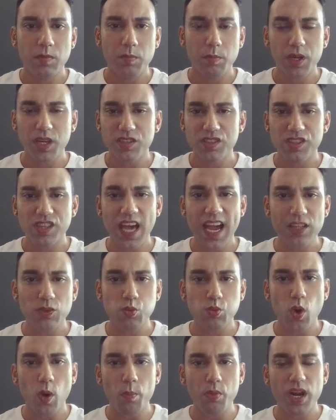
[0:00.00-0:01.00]
because
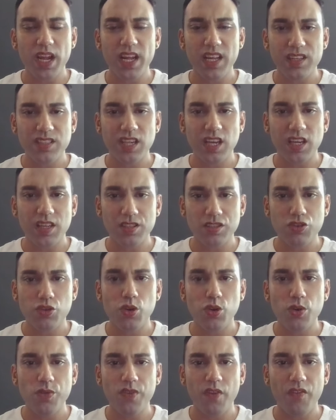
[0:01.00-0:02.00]
that's what brings us
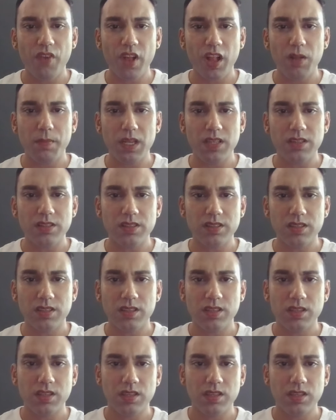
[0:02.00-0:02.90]
true fulfillment.